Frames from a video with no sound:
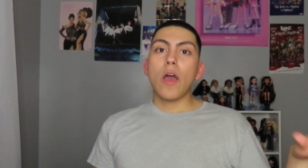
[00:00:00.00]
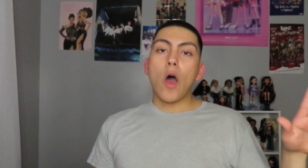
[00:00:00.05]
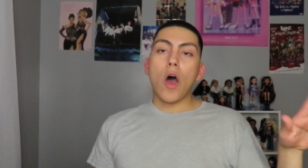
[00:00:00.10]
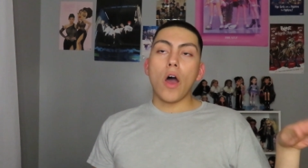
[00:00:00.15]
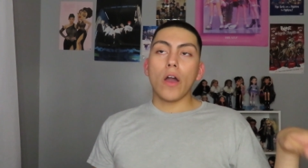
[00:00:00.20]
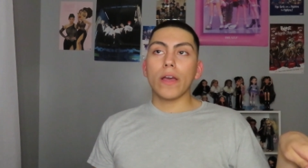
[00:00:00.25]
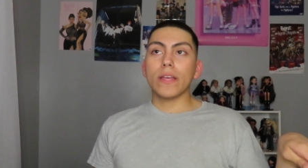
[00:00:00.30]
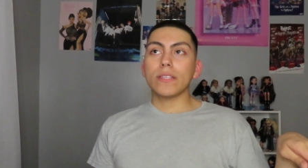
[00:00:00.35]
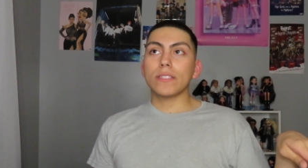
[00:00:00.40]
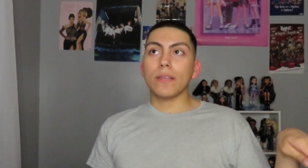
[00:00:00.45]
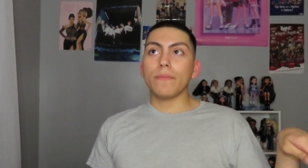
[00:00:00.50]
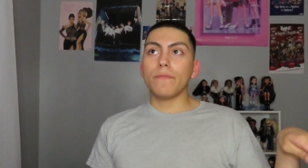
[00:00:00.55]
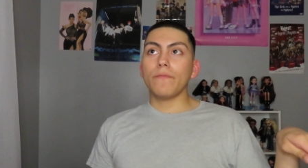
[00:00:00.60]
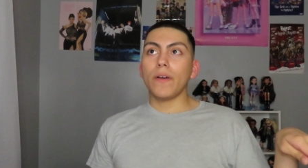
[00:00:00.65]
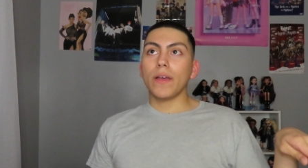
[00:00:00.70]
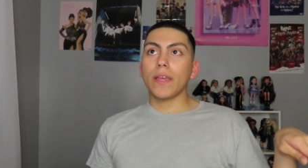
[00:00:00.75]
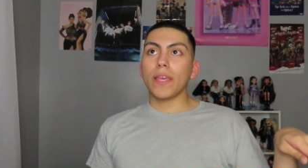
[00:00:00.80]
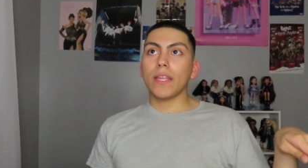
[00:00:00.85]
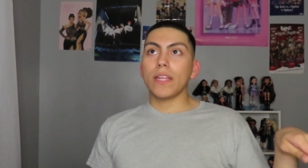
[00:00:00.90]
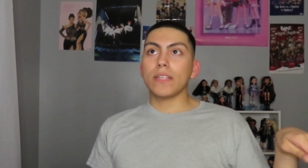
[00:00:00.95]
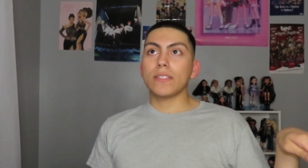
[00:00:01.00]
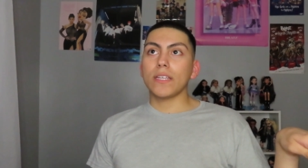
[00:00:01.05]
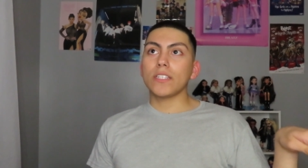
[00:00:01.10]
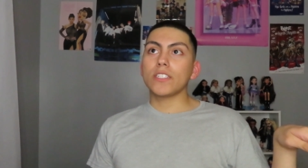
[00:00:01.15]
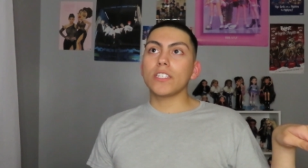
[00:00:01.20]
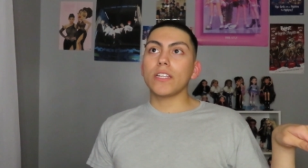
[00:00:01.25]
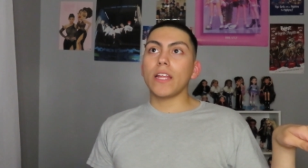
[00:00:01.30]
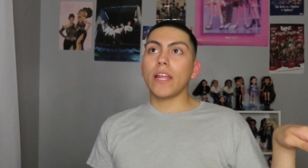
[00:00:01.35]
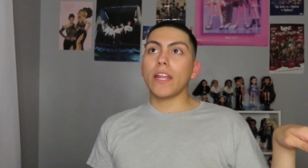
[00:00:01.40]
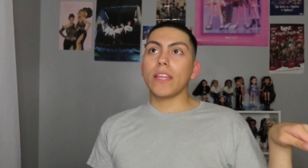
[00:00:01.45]
i'll get some fucking
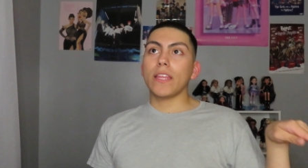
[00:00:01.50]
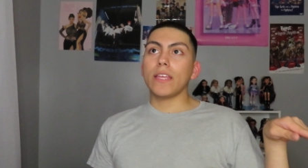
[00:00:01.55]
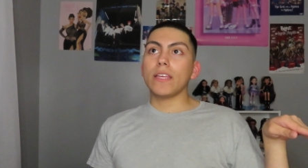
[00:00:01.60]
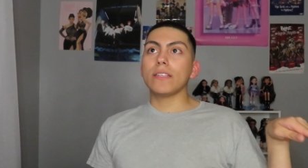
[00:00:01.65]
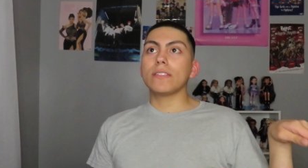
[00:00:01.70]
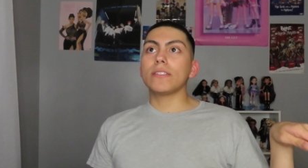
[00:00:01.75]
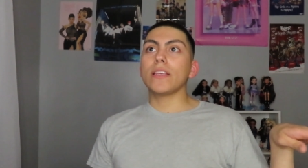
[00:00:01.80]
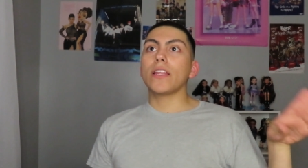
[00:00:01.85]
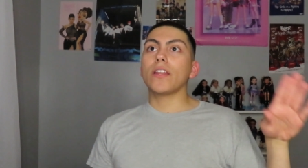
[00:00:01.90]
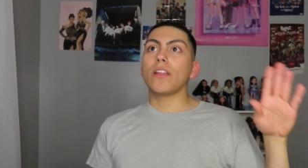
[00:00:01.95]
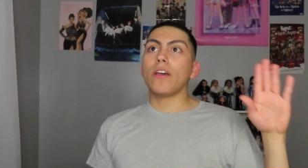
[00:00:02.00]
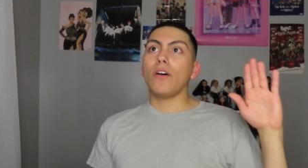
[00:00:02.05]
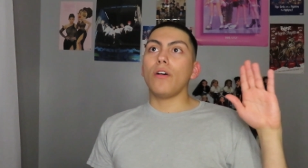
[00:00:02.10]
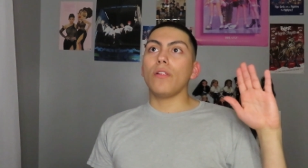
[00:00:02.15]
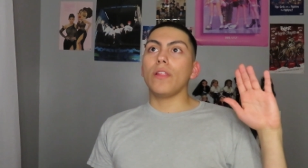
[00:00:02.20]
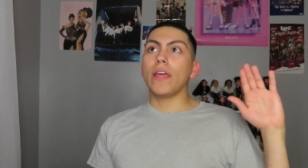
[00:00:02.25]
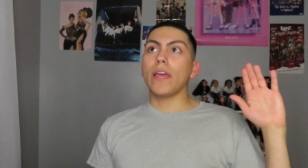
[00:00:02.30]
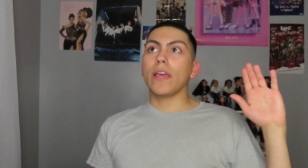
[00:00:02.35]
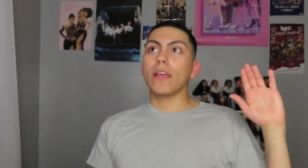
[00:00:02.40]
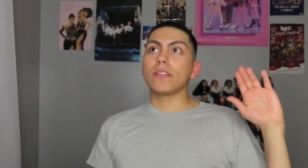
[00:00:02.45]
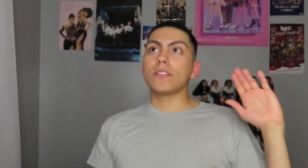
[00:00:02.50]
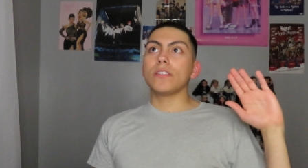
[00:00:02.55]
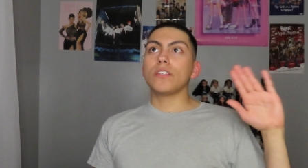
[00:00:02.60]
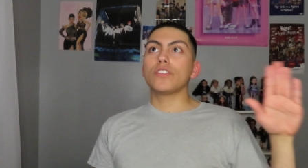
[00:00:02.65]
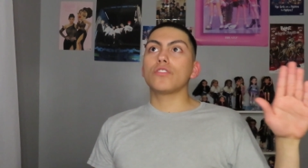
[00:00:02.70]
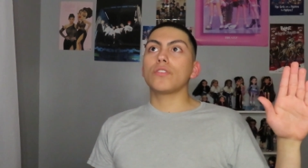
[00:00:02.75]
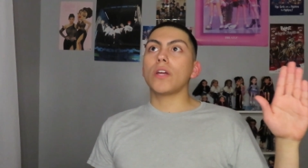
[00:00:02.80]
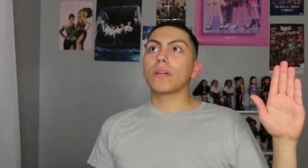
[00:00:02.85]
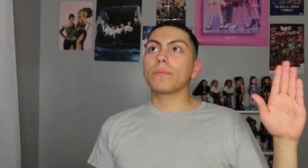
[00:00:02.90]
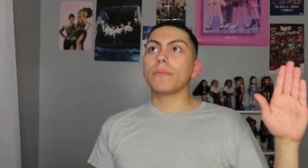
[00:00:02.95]
attention out of this and i'll like
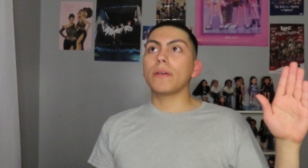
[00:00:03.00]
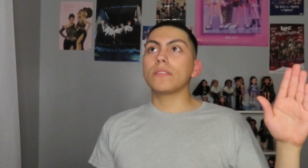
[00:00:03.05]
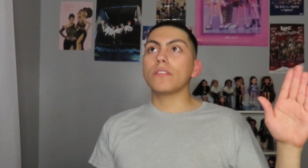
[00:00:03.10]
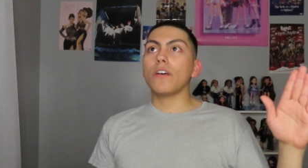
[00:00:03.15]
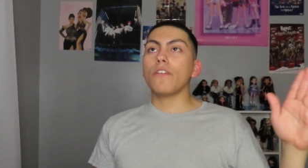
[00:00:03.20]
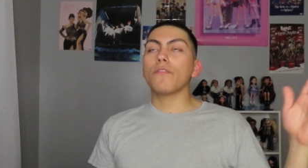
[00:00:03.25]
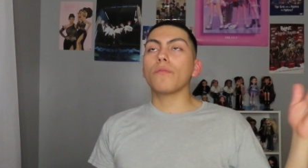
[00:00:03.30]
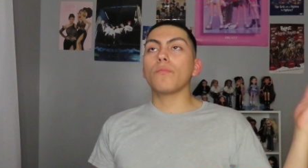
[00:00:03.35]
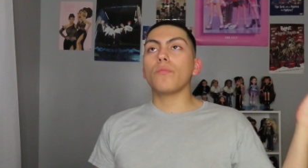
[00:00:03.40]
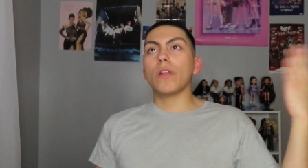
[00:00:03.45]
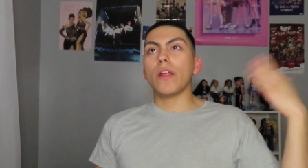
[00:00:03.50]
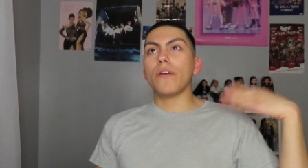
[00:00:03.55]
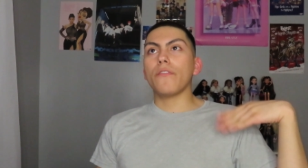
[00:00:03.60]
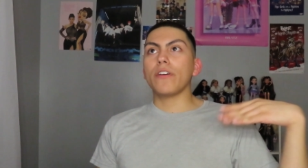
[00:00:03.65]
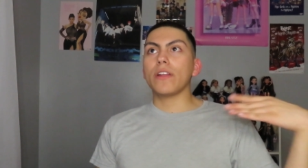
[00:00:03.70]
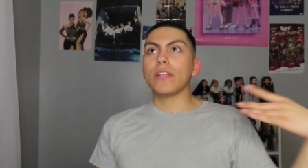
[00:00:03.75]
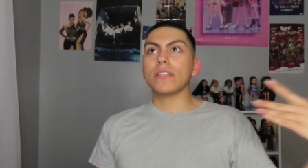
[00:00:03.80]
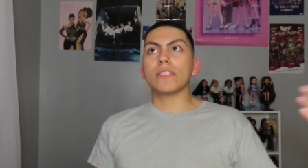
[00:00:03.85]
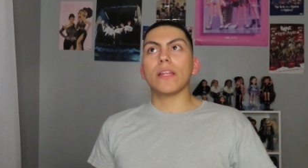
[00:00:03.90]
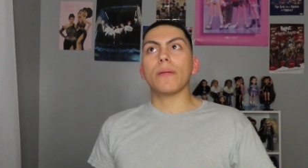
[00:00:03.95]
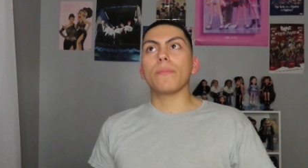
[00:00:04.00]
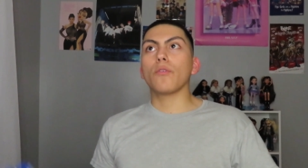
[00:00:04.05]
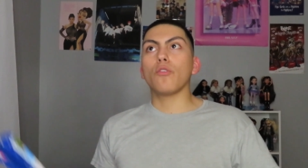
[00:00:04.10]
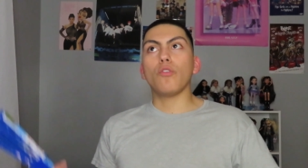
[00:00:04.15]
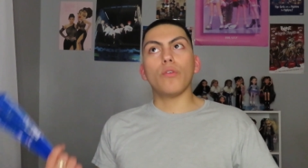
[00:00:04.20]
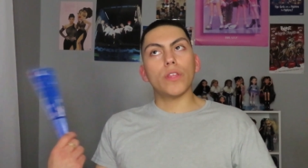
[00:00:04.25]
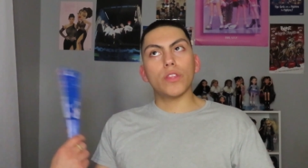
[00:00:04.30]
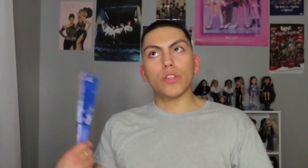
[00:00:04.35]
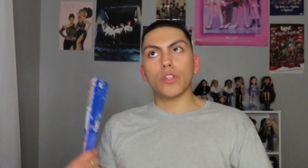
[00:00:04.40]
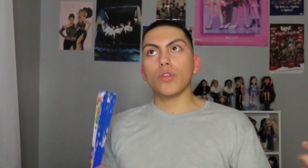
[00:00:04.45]
distract myself from whatever it is i'm
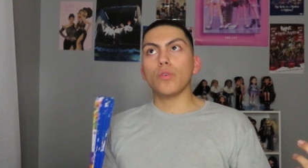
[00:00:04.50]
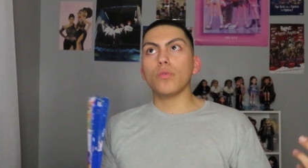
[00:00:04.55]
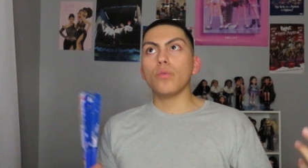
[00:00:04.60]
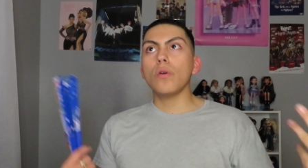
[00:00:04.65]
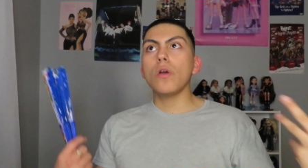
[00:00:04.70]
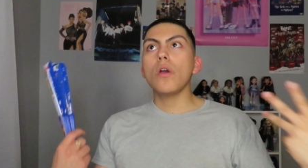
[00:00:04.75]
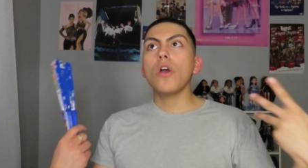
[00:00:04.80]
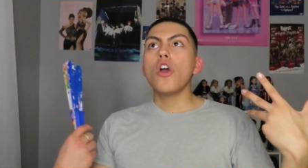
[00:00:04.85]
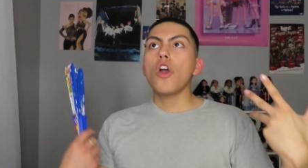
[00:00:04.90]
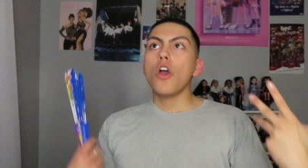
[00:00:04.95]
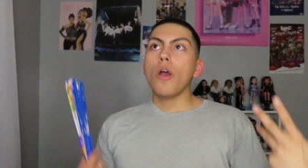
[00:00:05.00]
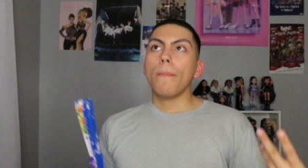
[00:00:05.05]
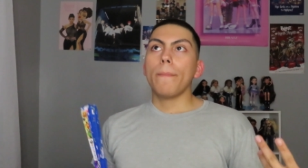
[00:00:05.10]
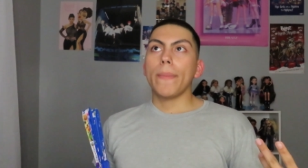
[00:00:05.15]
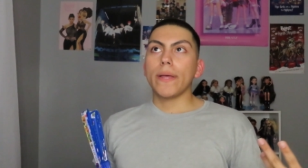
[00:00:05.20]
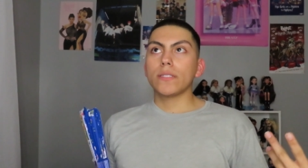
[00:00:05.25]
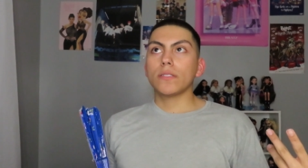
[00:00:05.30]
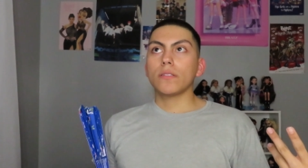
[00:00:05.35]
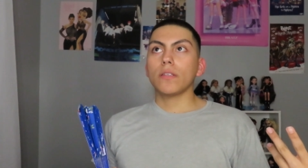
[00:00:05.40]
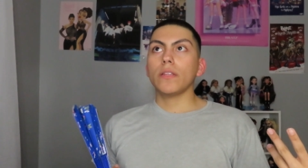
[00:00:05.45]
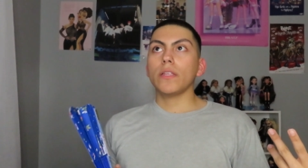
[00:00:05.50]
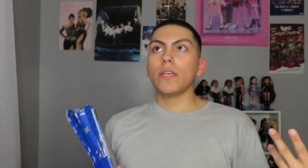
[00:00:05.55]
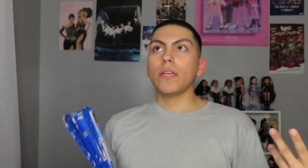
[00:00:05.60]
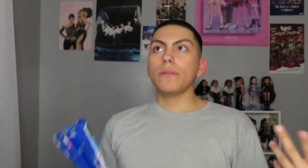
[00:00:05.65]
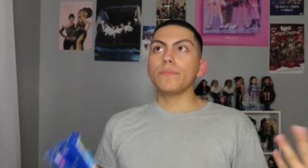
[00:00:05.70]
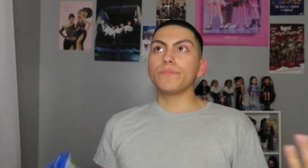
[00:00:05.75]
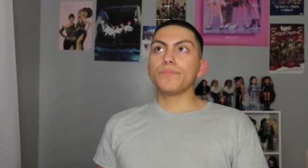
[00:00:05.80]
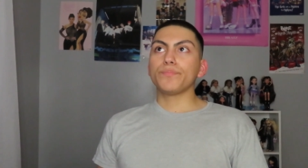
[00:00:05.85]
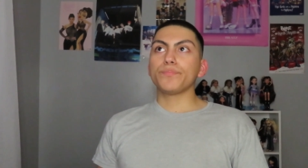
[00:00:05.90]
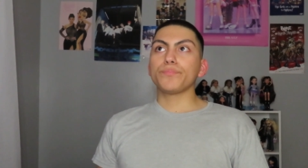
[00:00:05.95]
going through mentally